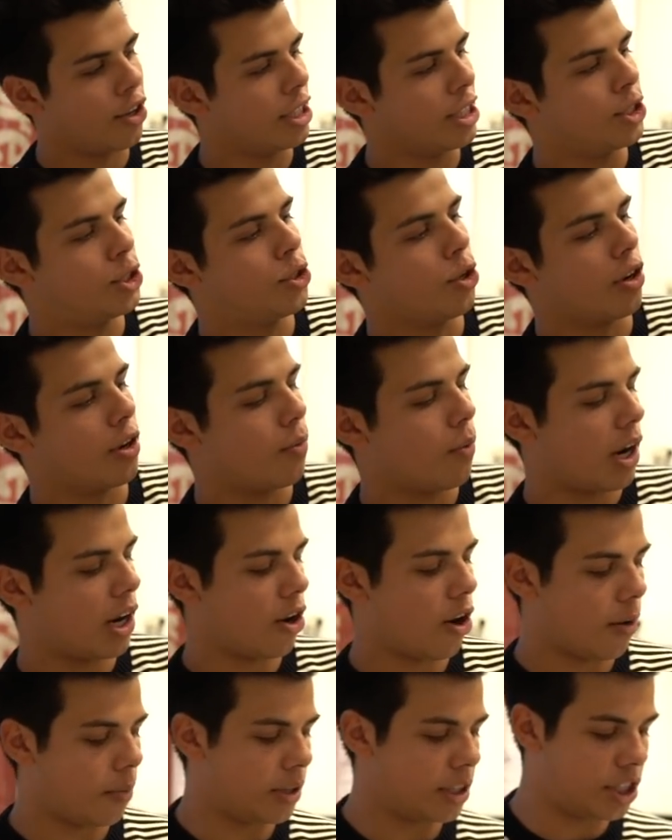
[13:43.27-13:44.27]
got these Jordan 1
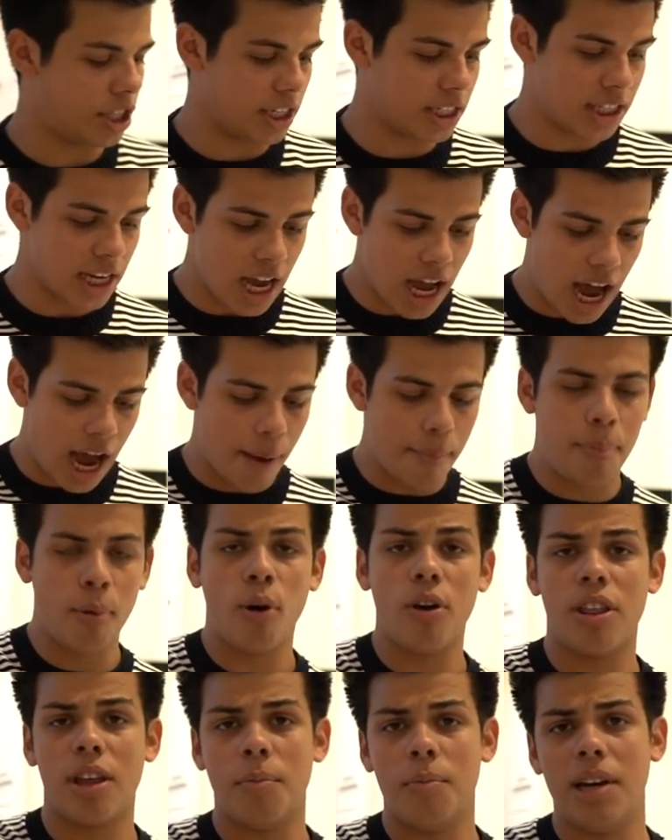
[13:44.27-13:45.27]
homages. I
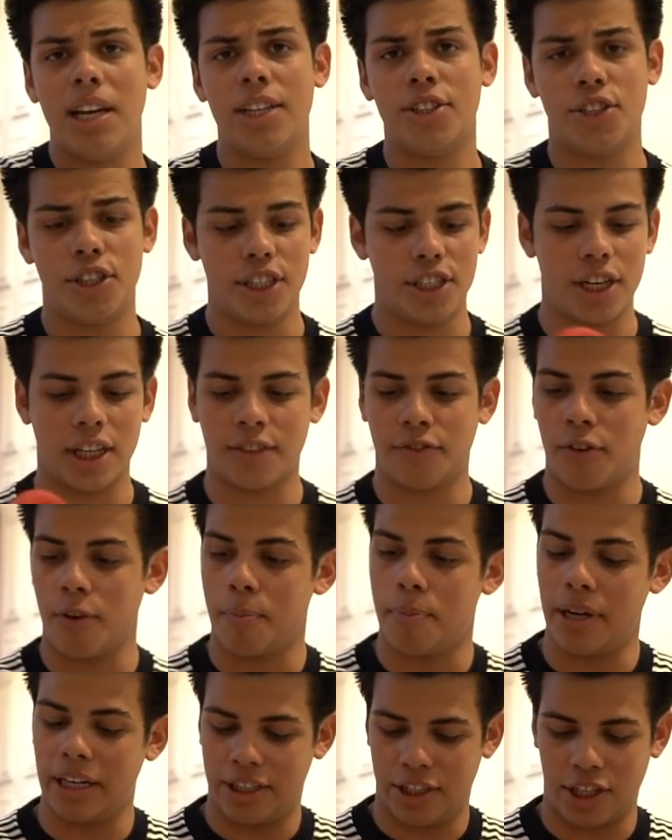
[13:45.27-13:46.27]
bought them literally just for a
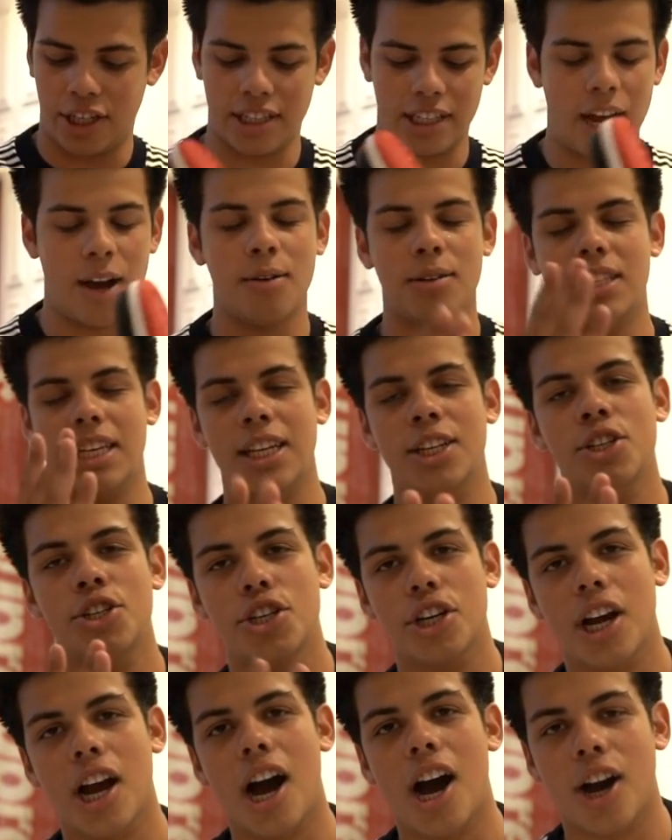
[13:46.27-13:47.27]
picture because I was in
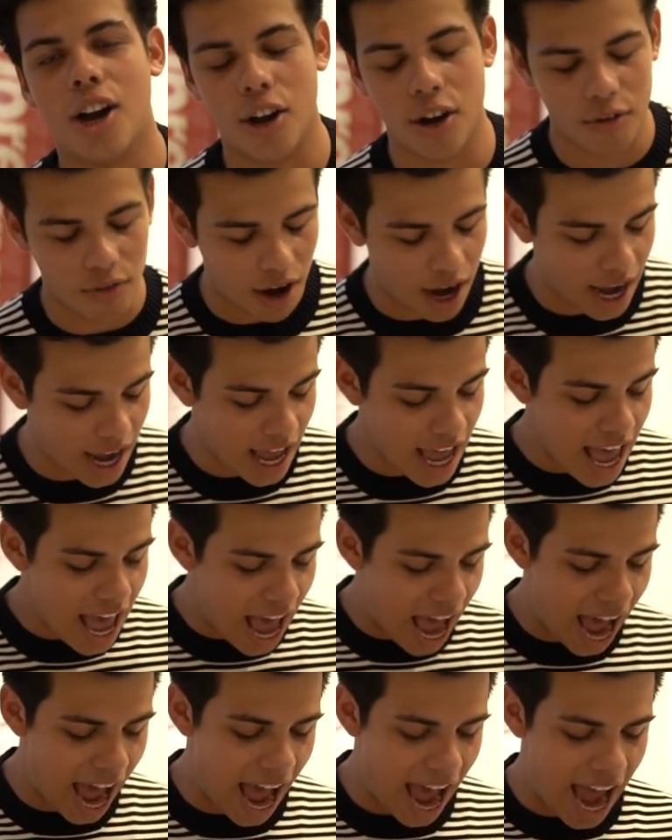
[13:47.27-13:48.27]
Chicago, right?
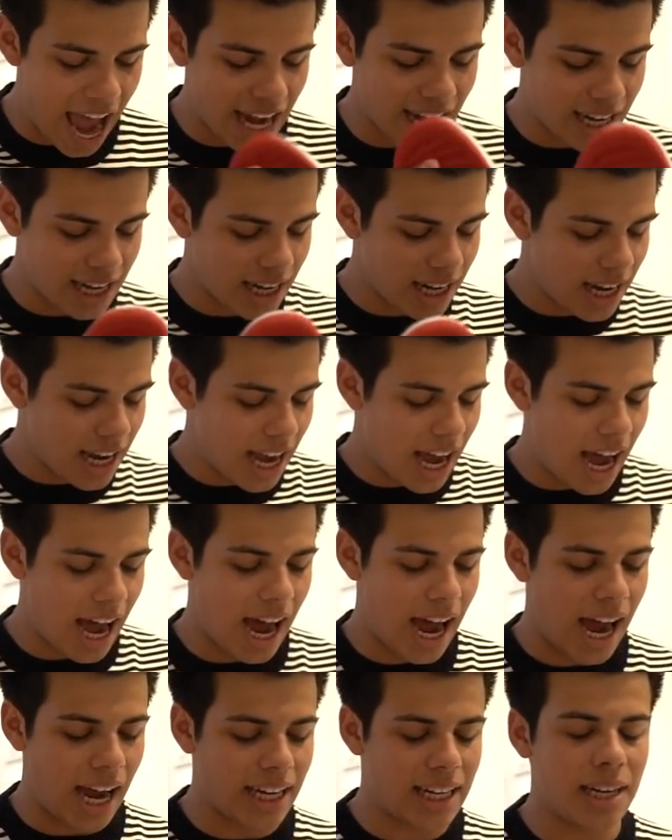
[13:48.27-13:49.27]
And
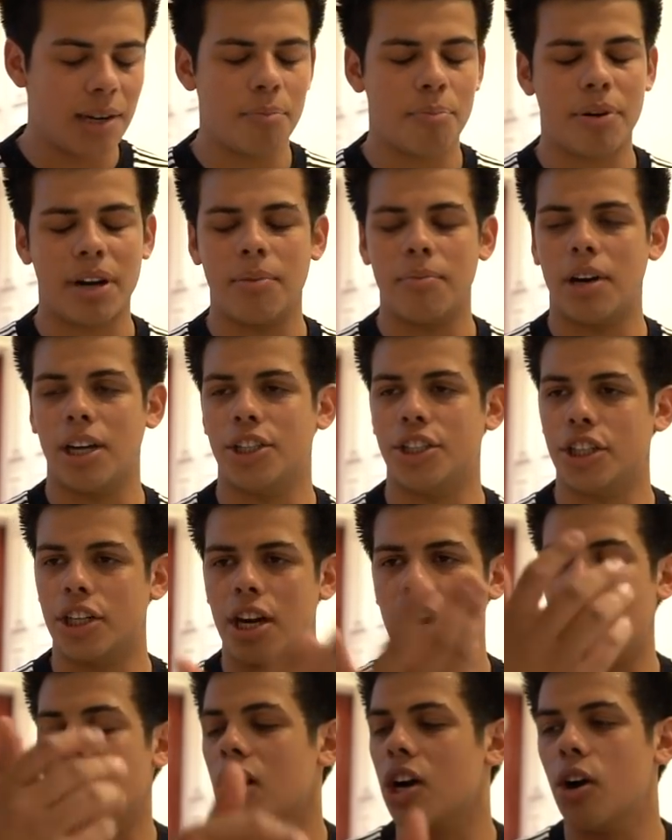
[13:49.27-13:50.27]
I didn't bring my
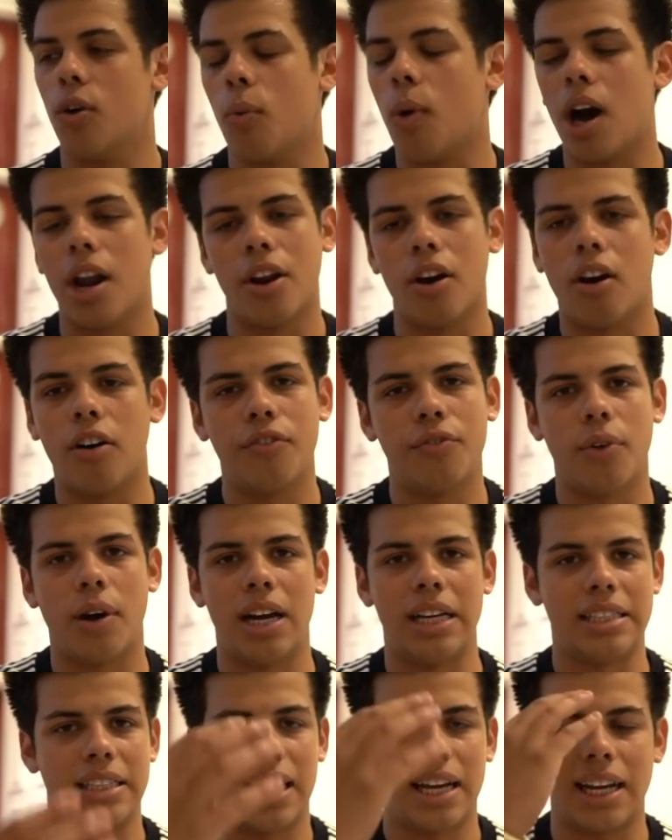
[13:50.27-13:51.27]
Chicago 1
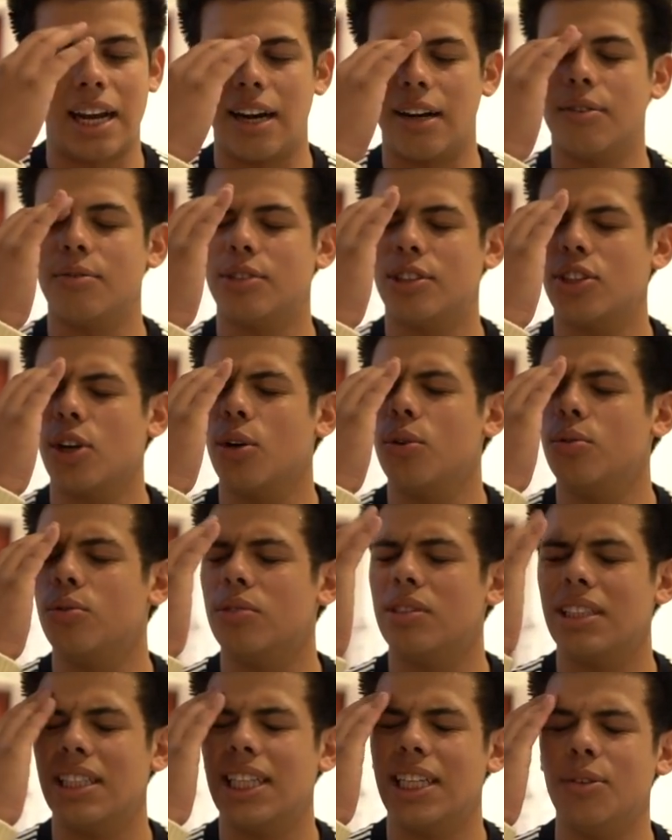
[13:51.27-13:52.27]
off-whites. Like, I was so,
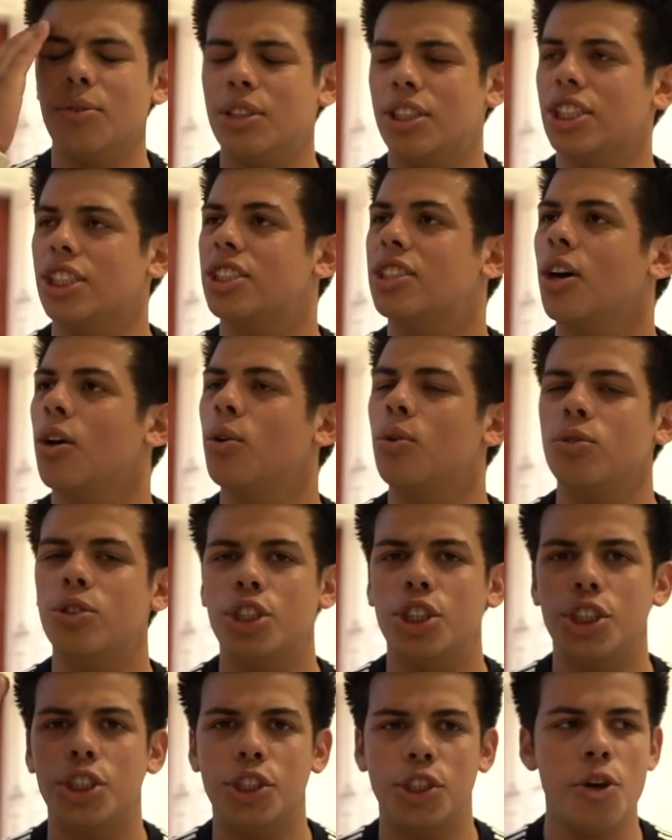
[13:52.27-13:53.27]
it was just so
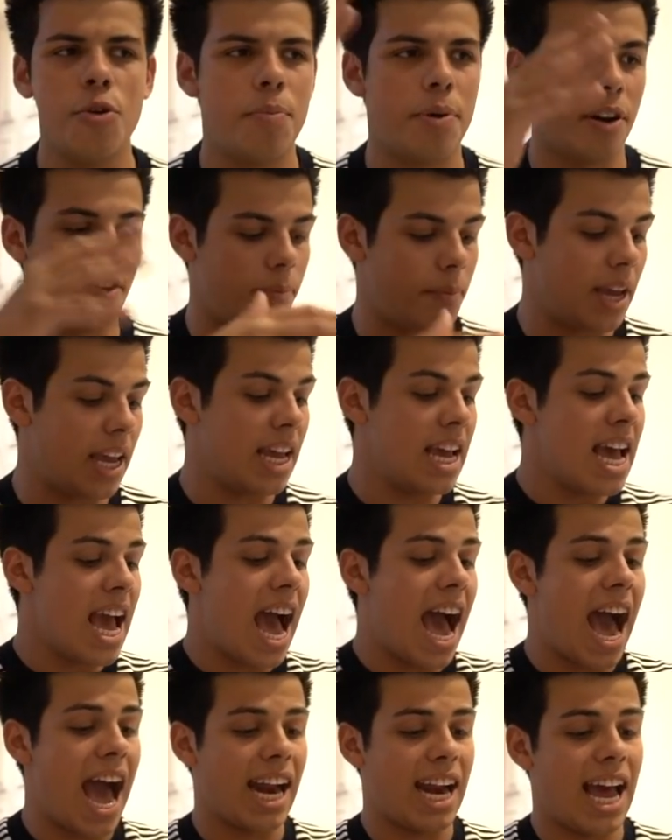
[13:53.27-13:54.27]
stupid of me.
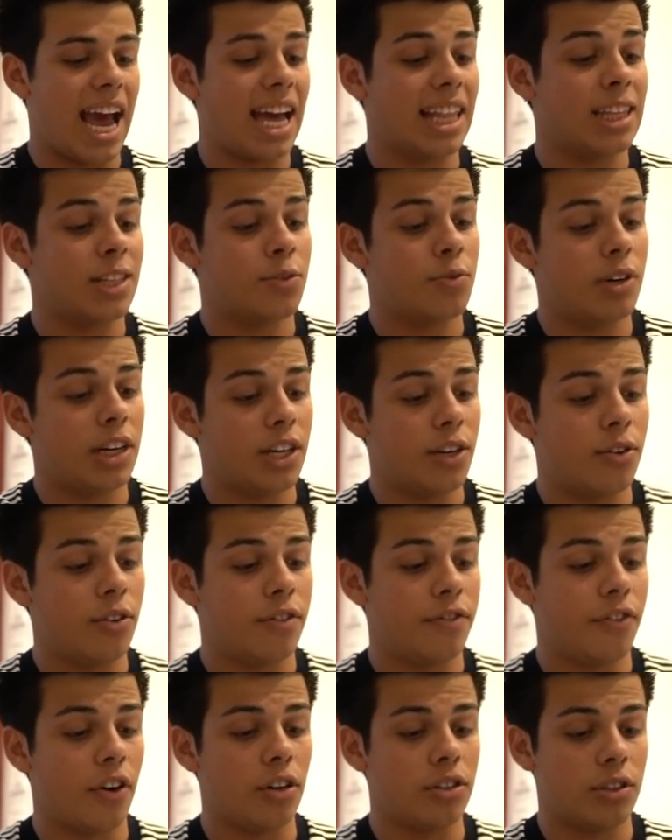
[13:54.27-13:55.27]
And I had this really
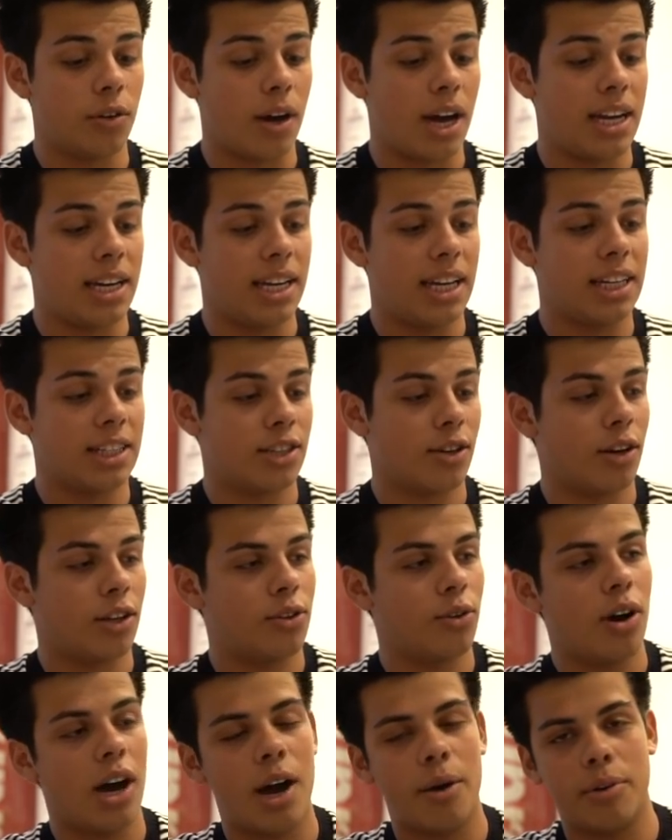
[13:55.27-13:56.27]
cool photo idea, so I
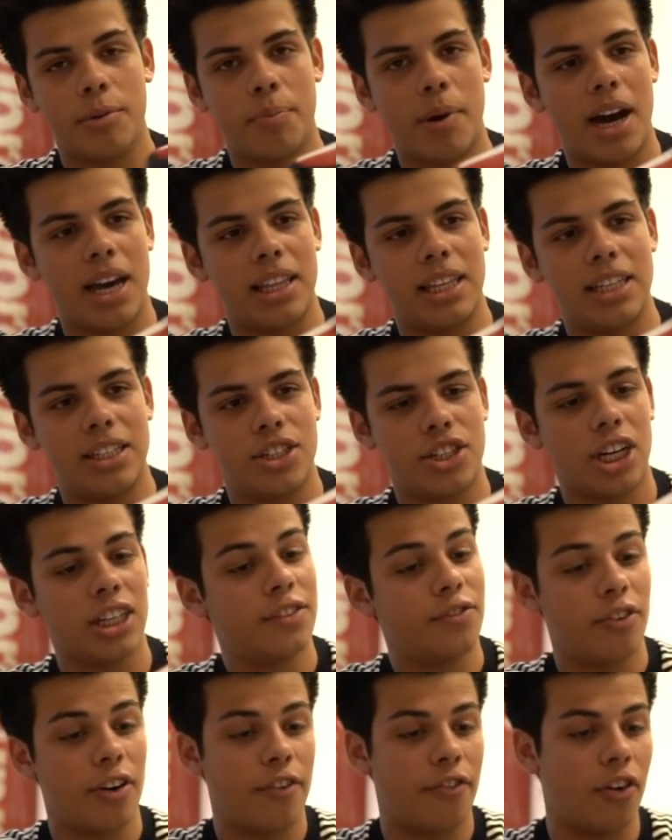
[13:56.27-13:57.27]
thought I would buy these
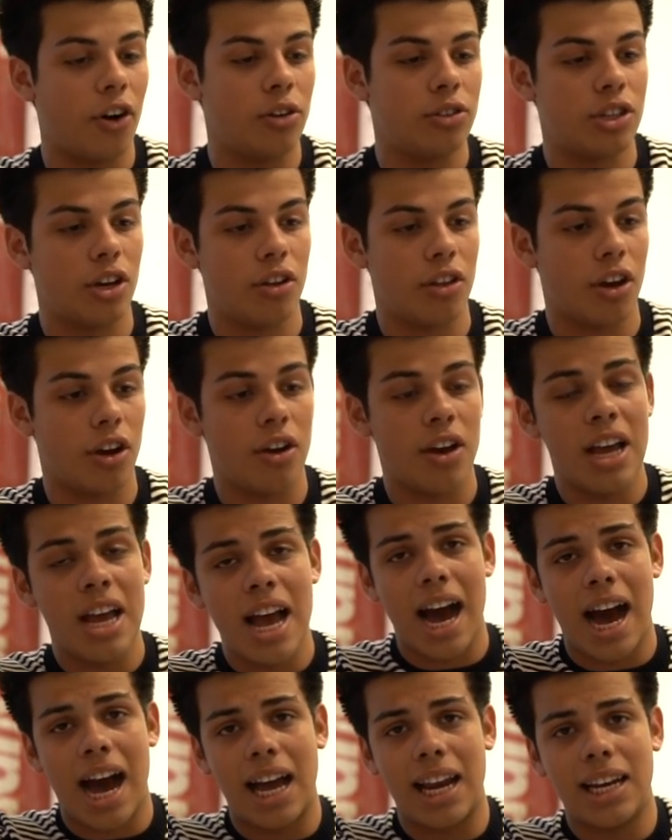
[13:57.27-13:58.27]
just for a photo though.
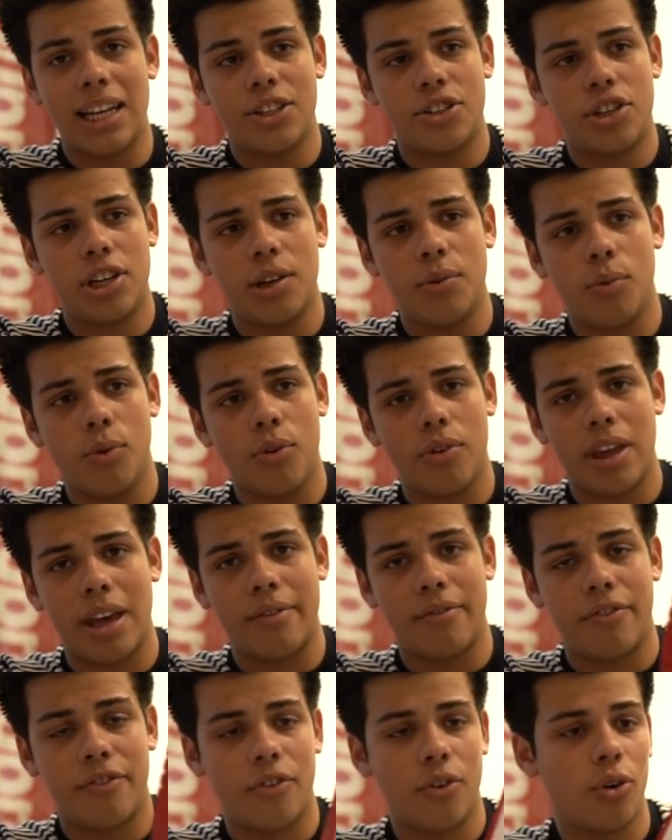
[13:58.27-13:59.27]
I literally wore
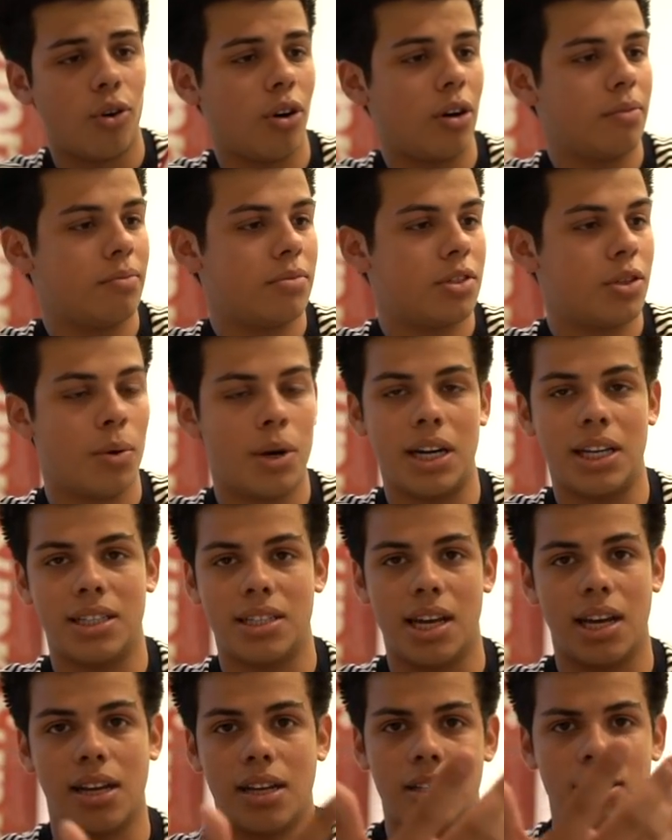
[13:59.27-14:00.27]
them for 20
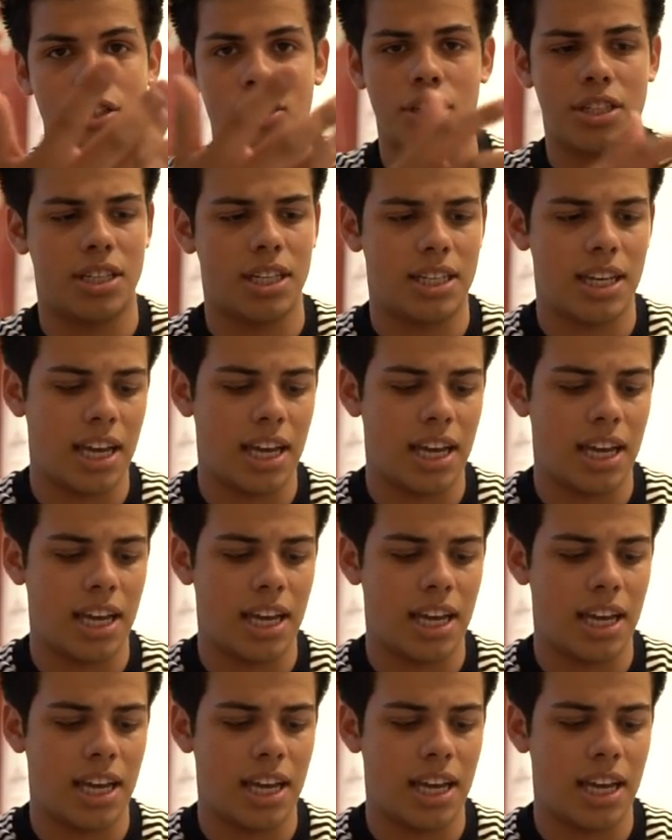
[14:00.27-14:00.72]
seconds just to